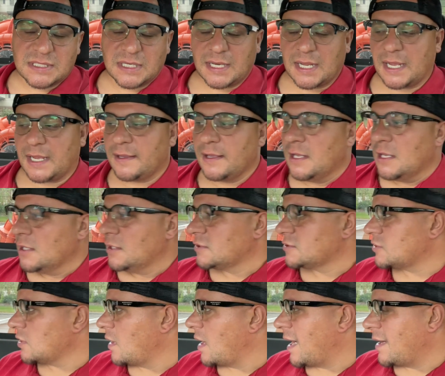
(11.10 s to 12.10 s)
today.
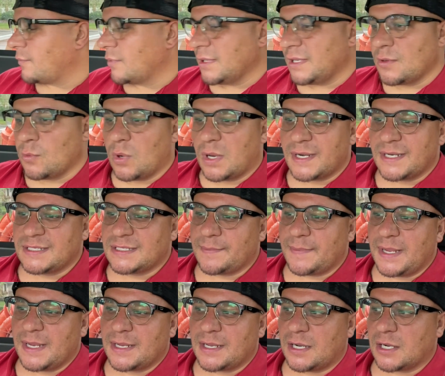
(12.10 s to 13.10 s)
So I really wanted to
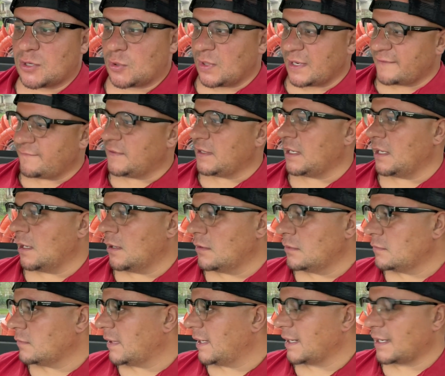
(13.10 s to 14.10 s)
make a quick video
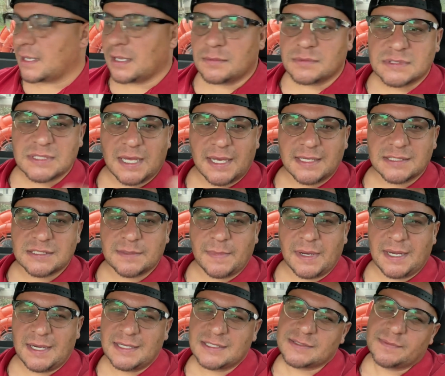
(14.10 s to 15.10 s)
when it comes to
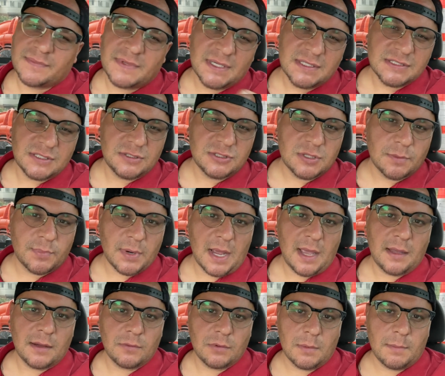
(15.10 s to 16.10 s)
estimating, some things that you should
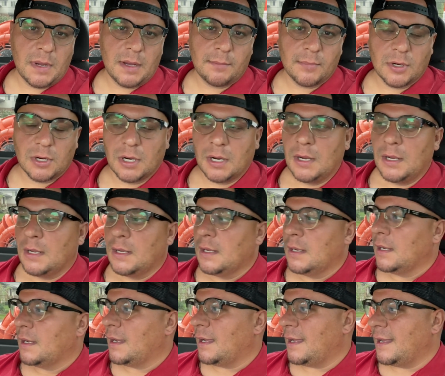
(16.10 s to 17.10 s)
probably remember,
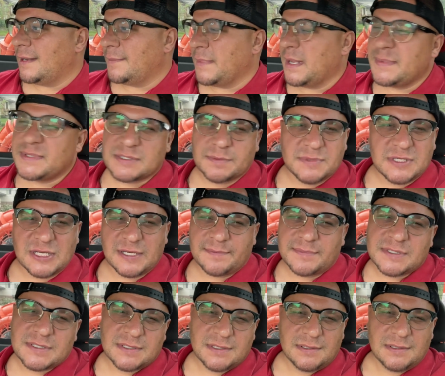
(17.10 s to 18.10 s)
and maybe some
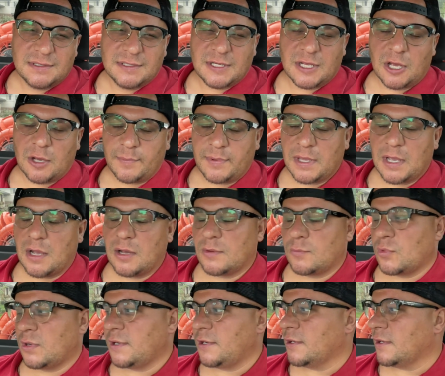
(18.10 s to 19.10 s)
tips to help you
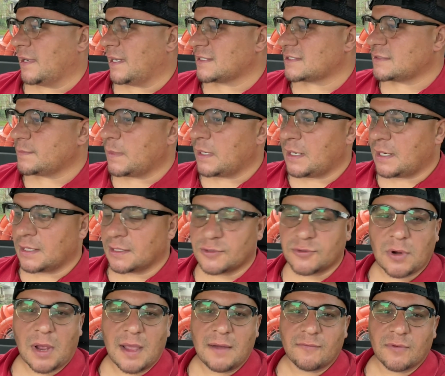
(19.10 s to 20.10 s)
out when you're estimating a
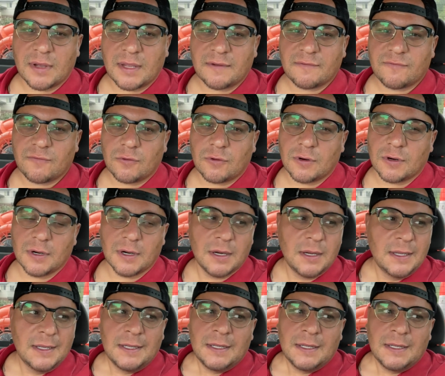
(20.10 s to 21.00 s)
driveway for,